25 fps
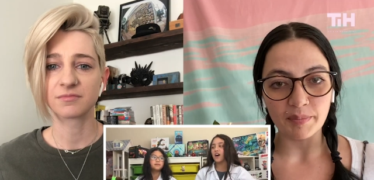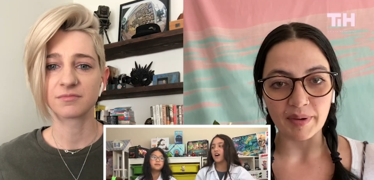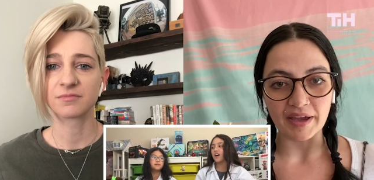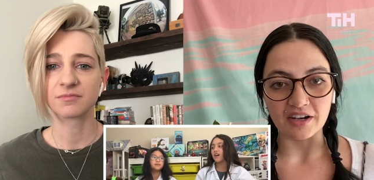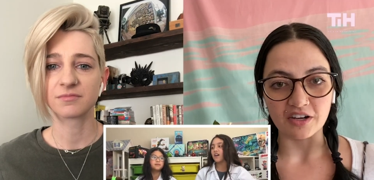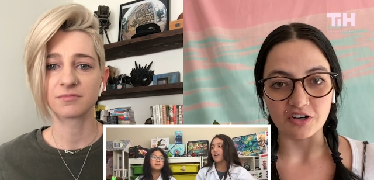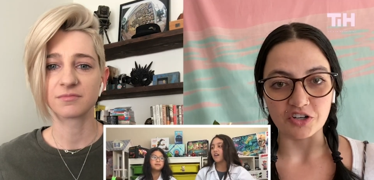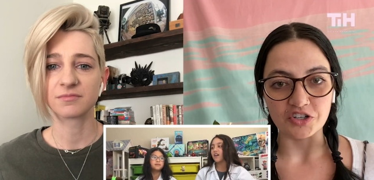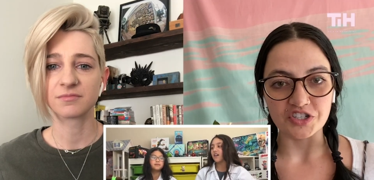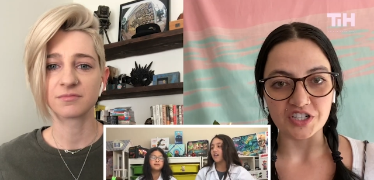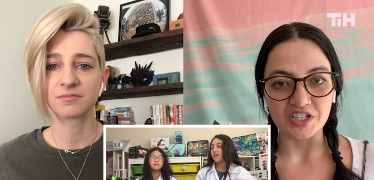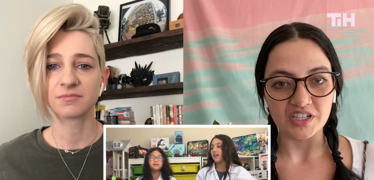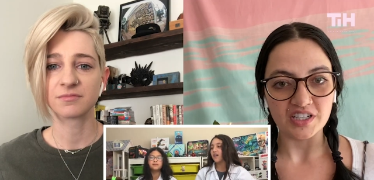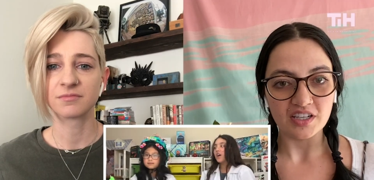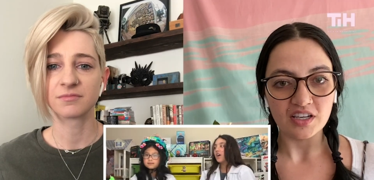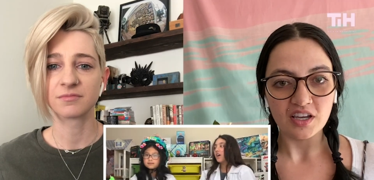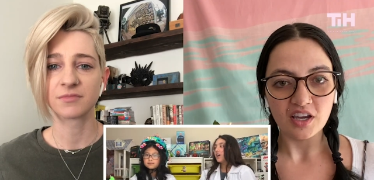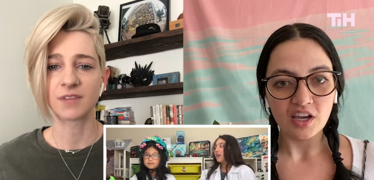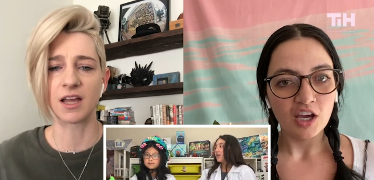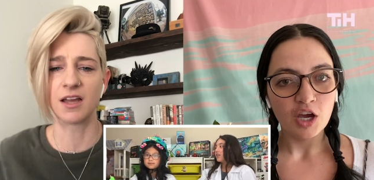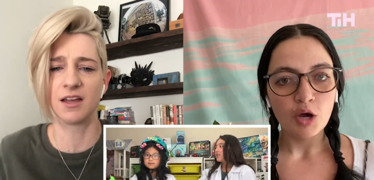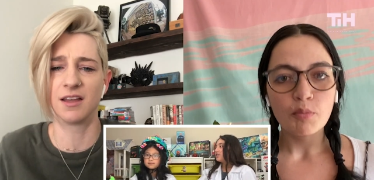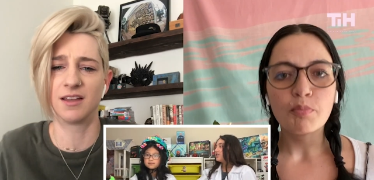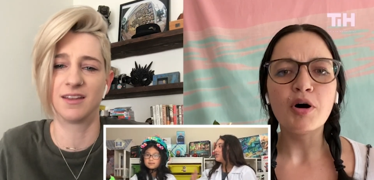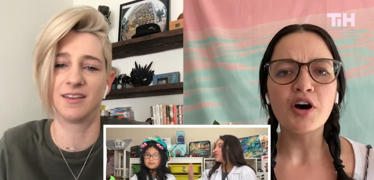Speaker 1: up energy,
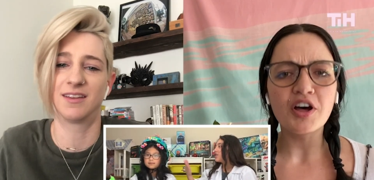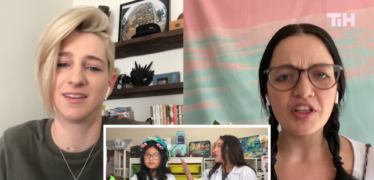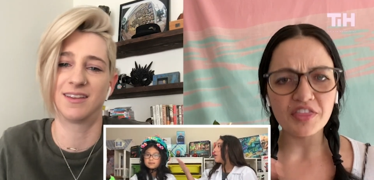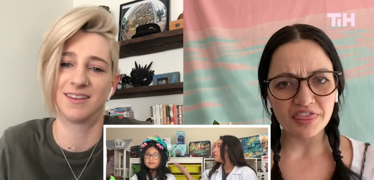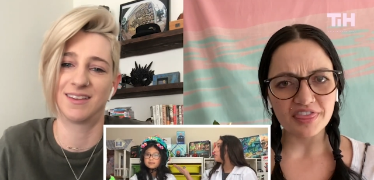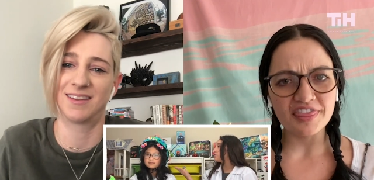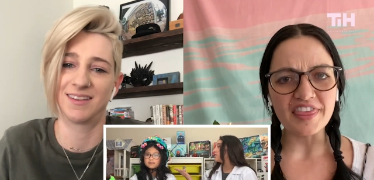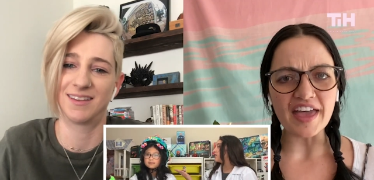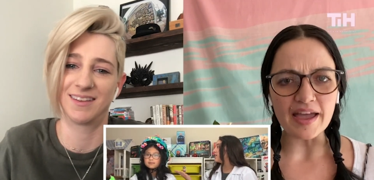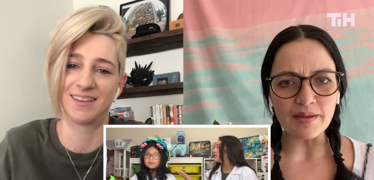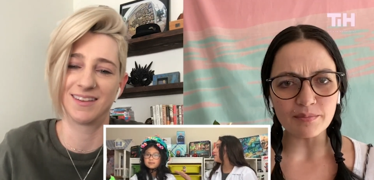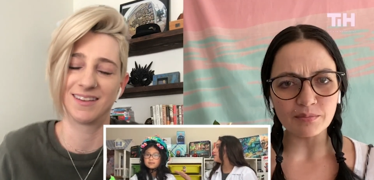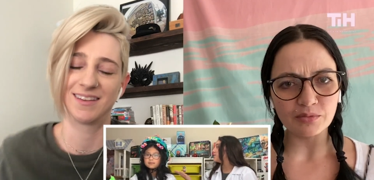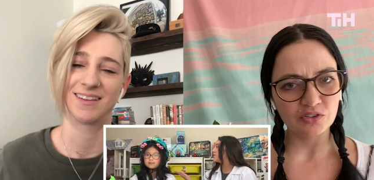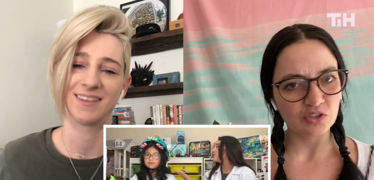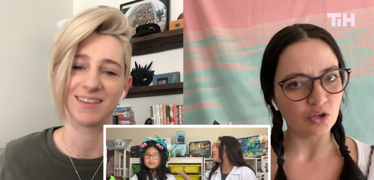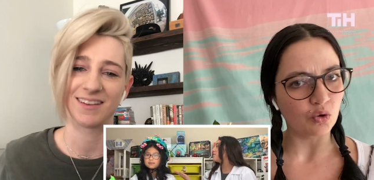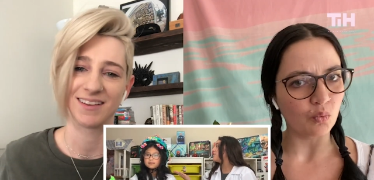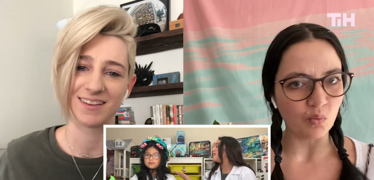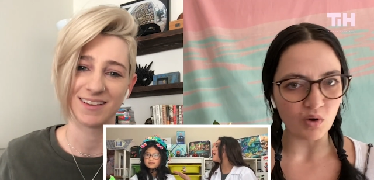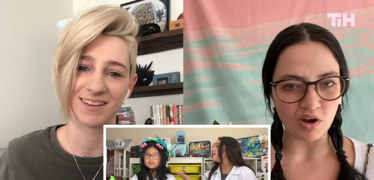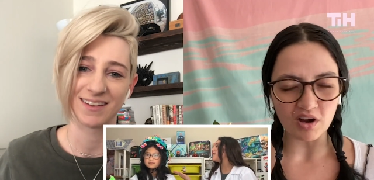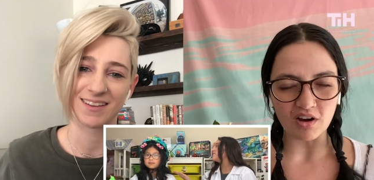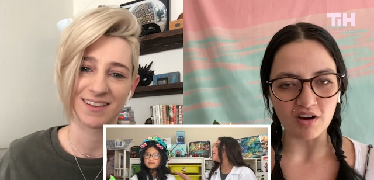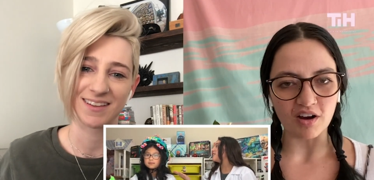put them to
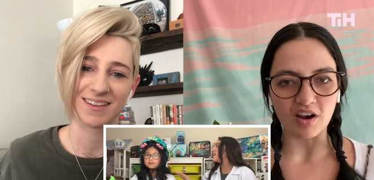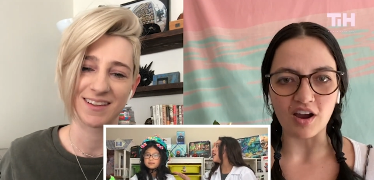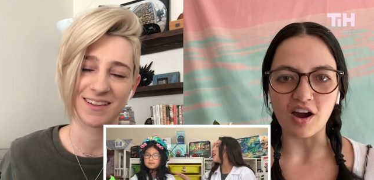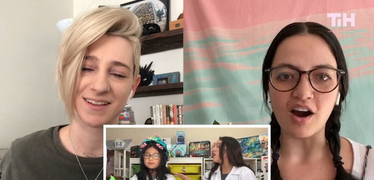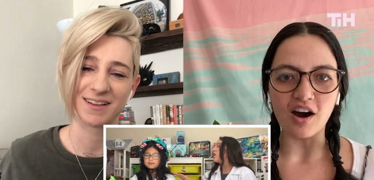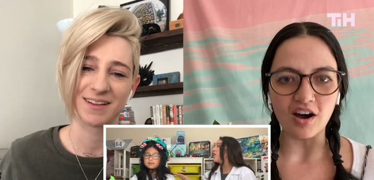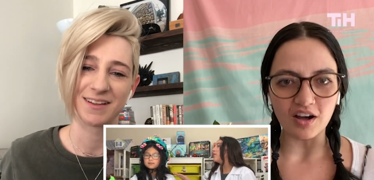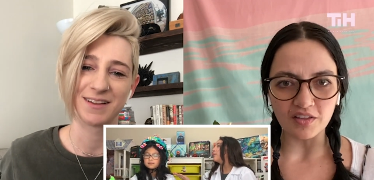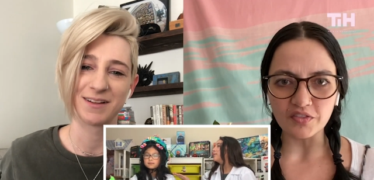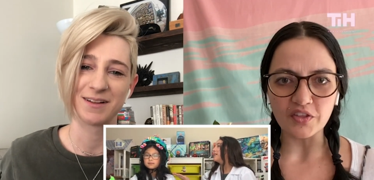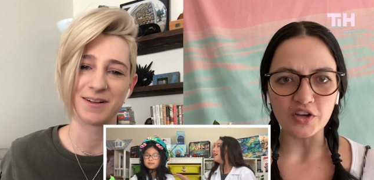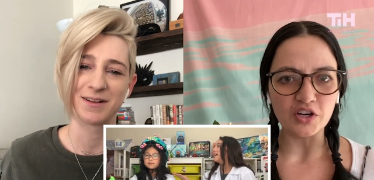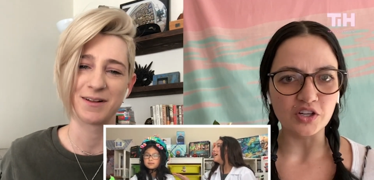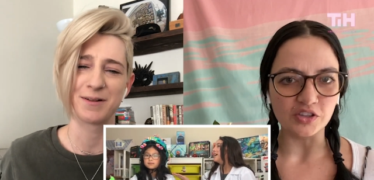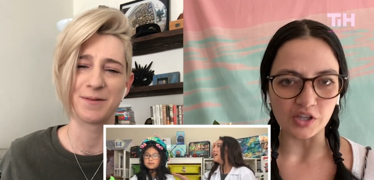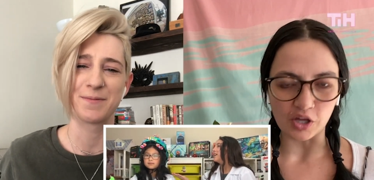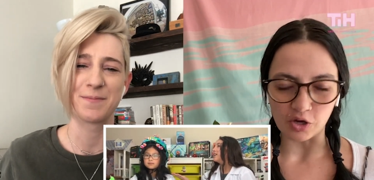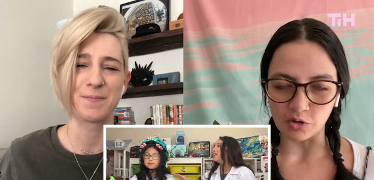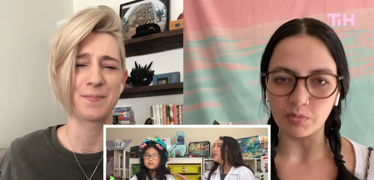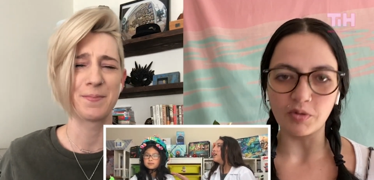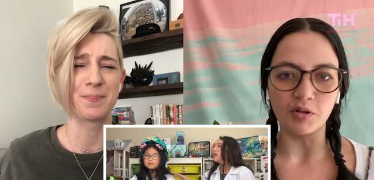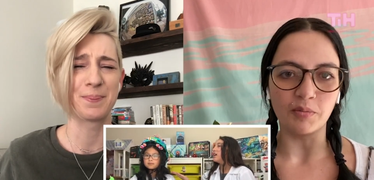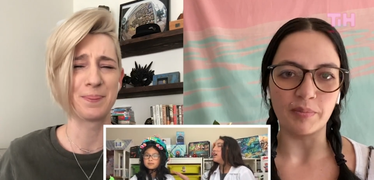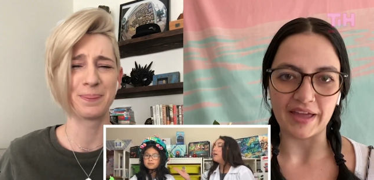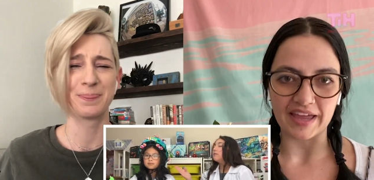work on the global